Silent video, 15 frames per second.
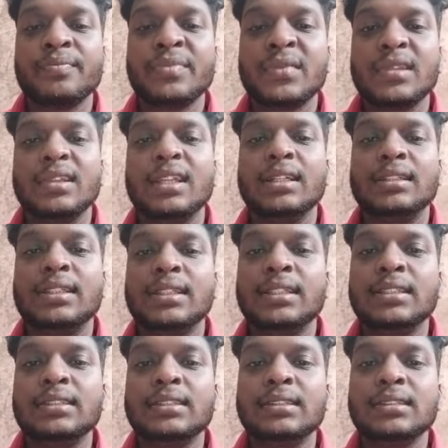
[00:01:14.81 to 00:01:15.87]
The
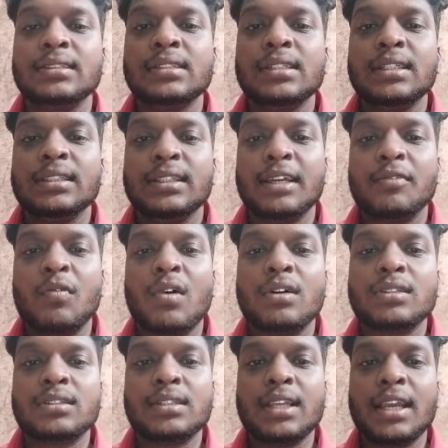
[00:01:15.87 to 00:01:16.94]
third, there
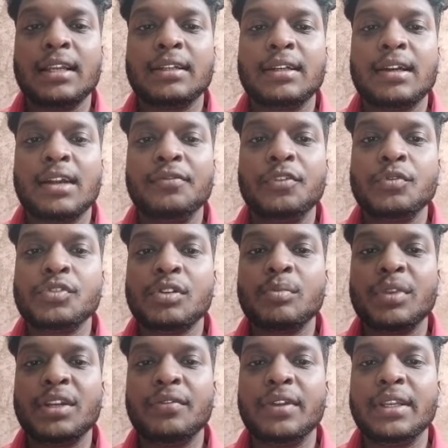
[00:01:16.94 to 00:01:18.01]
was a confusion
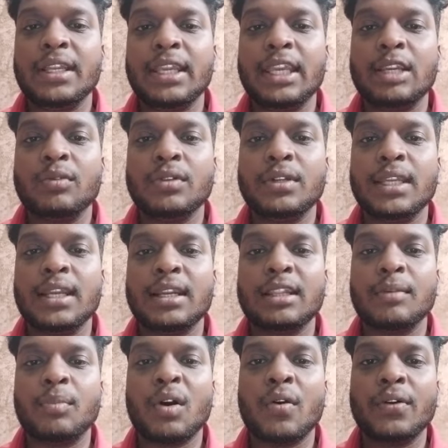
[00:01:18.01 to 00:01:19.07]
between equity and the
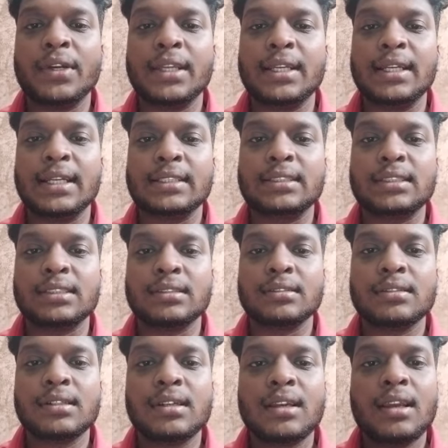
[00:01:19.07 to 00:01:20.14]
poverty reduction.
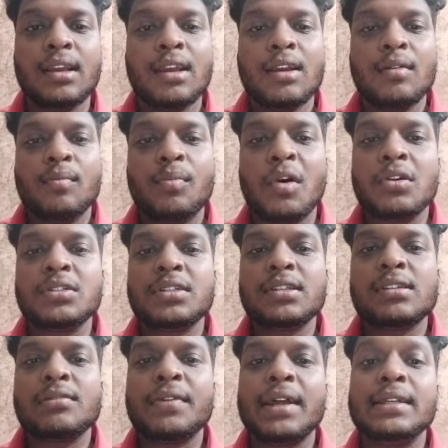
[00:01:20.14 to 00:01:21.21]

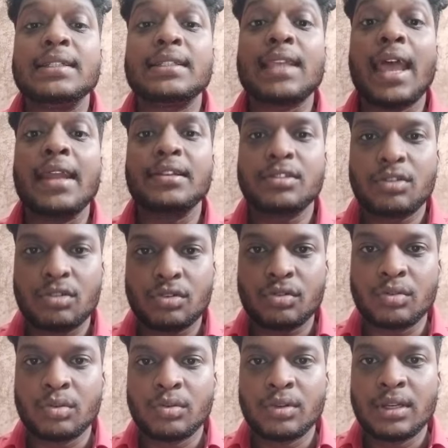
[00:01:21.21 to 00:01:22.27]
Policies were designed to
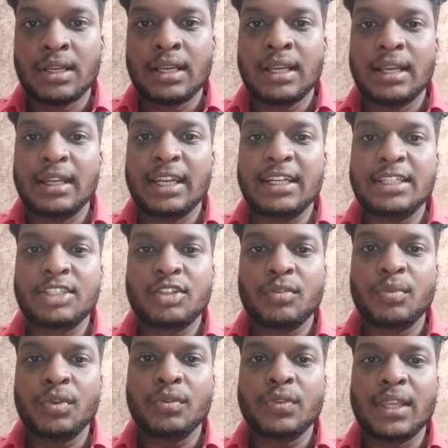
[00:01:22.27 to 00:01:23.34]

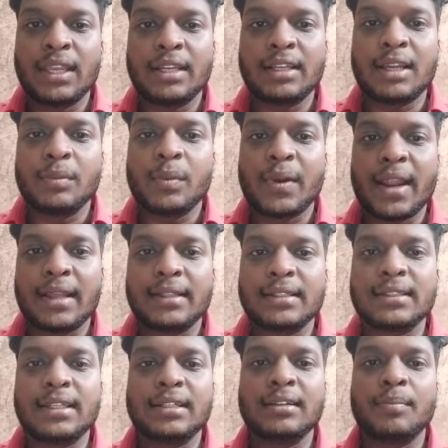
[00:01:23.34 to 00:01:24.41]
redistribute the income rather
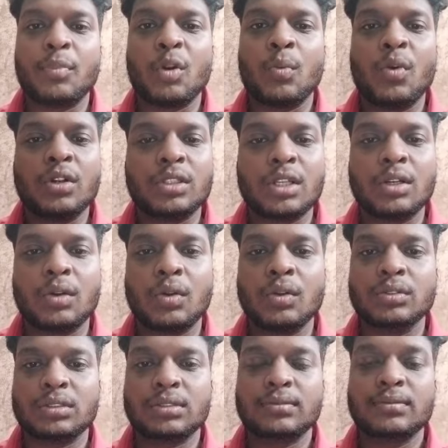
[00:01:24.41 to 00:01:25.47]
than to promote the
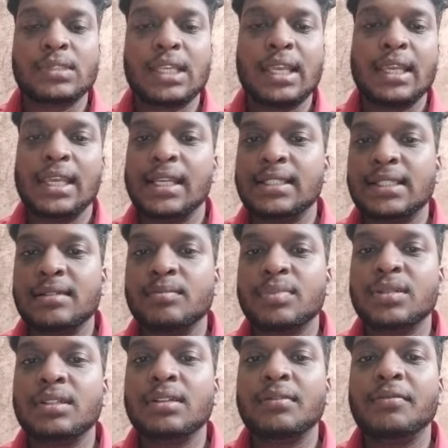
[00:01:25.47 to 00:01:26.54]
growth.
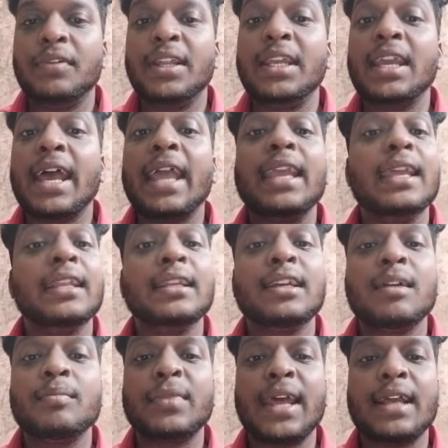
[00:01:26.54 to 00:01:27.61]
Example, very high
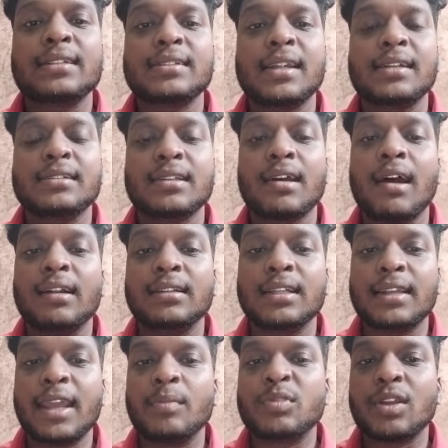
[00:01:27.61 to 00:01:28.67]
income tax rates at the
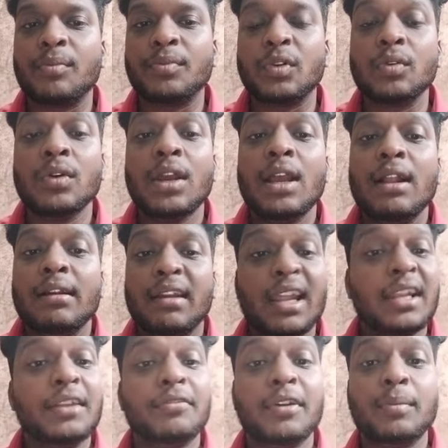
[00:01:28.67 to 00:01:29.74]
times up to
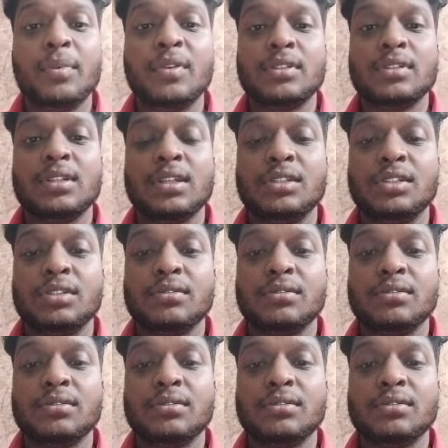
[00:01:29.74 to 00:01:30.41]
95%.